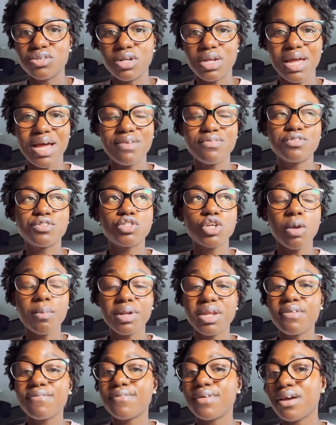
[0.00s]
They have so
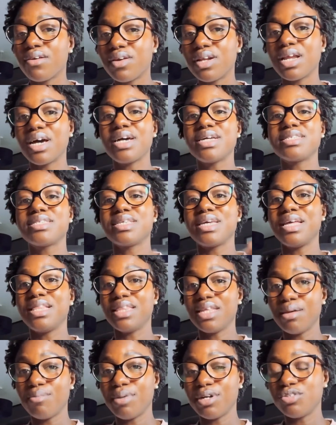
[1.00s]
many fairy lights in
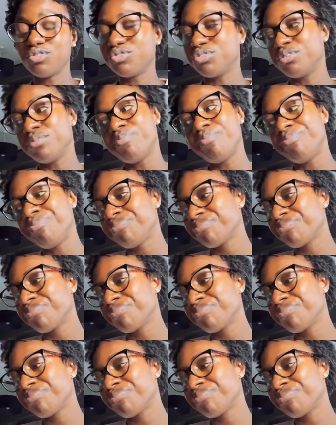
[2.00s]
their bedroom.